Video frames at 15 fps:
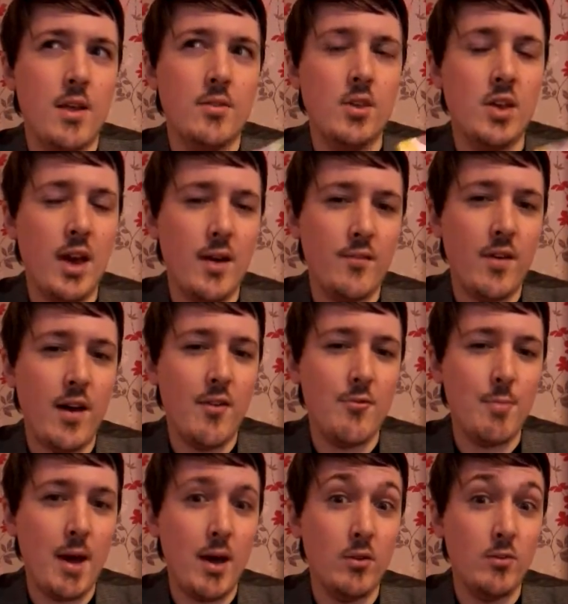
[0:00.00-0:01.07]
To get a
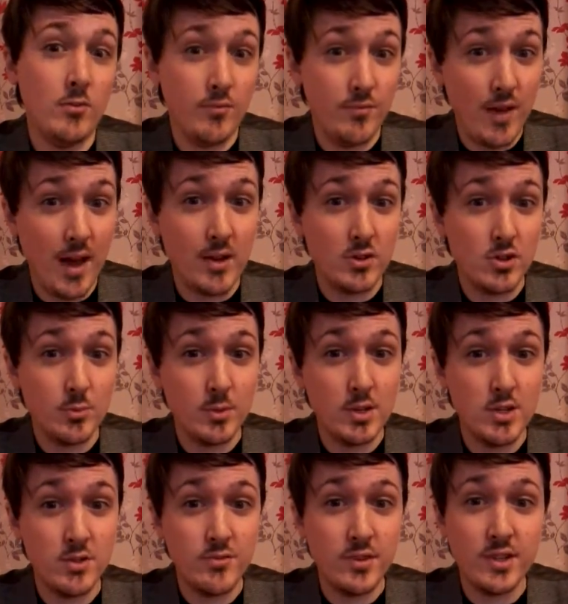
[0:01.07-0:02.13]
£5 voucher
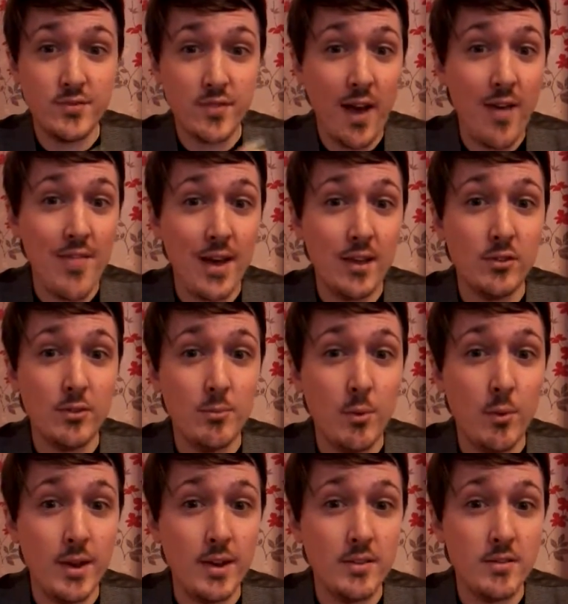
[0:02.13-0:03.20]
once you reach 5,000
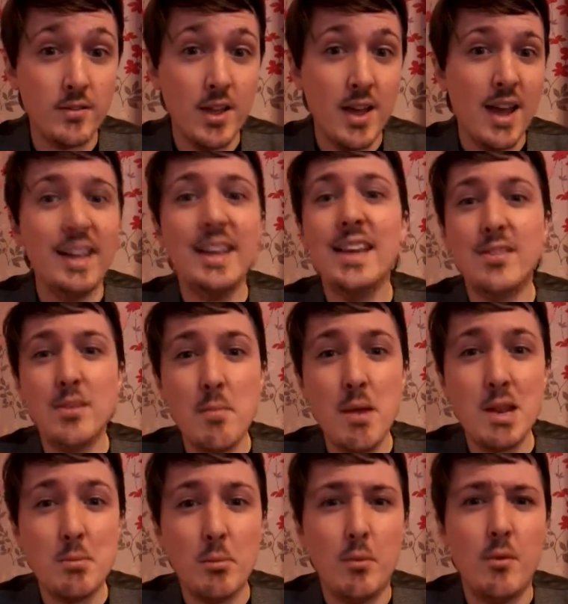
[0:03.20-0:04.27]
points, and it is a
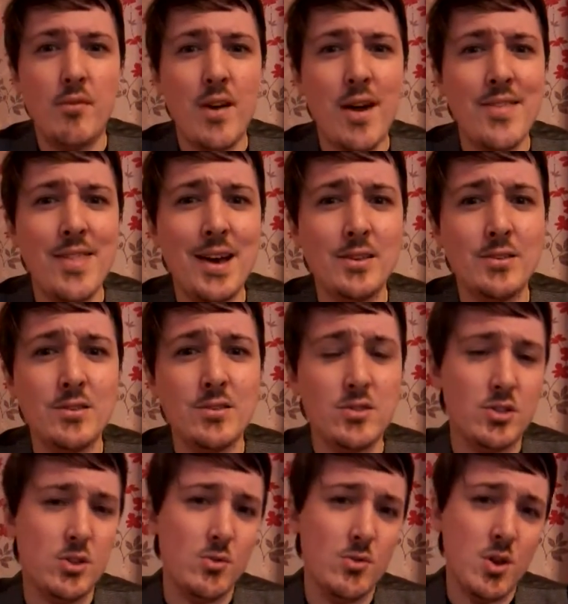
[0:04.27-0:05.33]
minimum of 5,000,
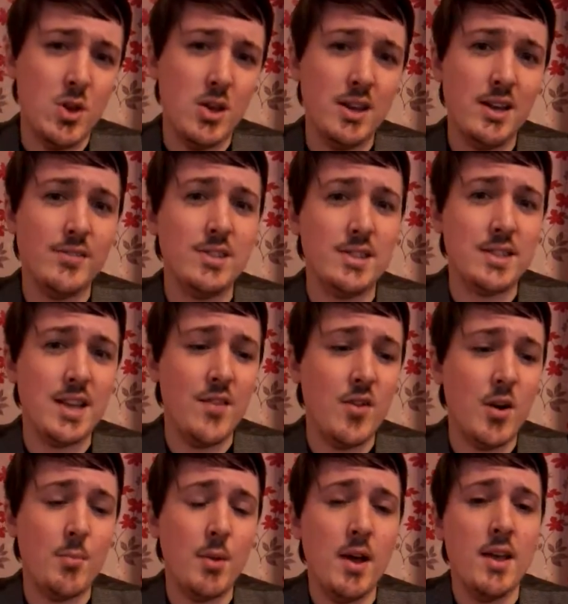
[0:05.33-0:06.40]
so you'll have to save
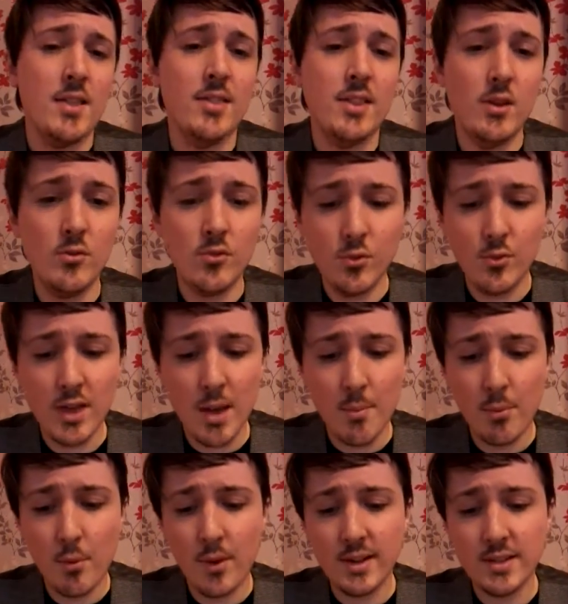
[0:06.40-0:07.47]
up. But you do get
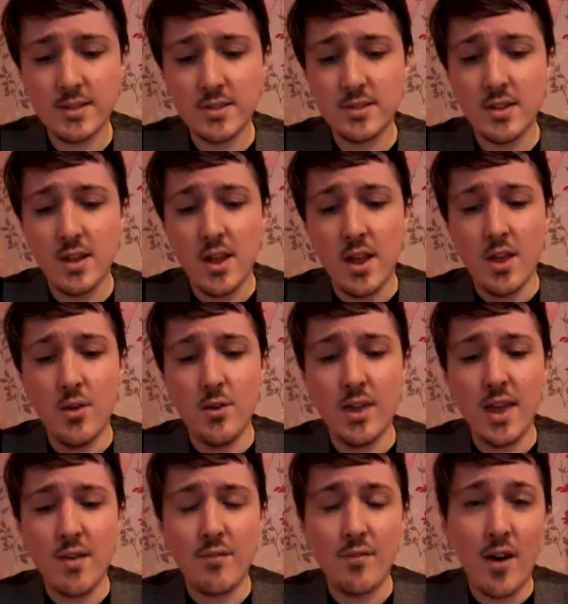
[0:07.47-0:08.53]
points. You
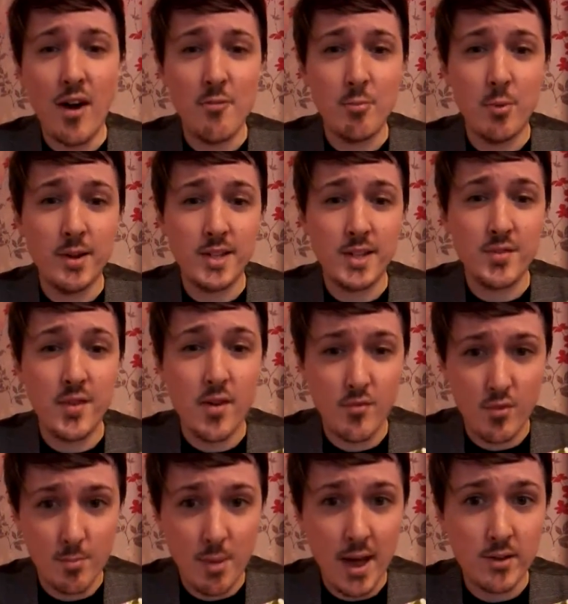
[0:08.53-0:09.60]
get 5 points for
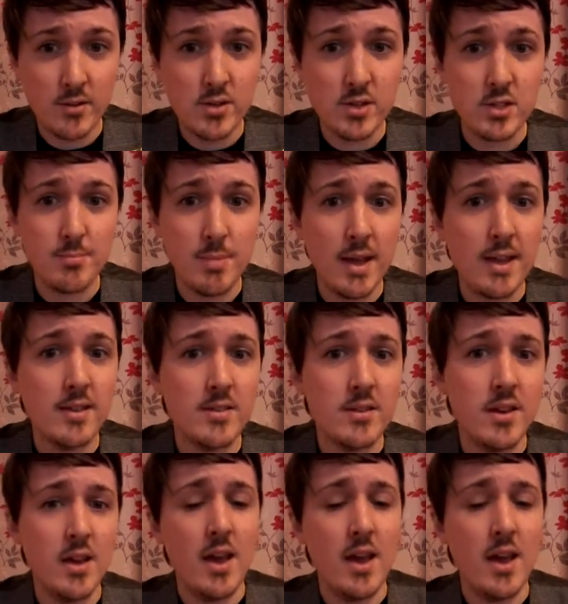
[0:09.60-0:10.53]
every £1 you spend,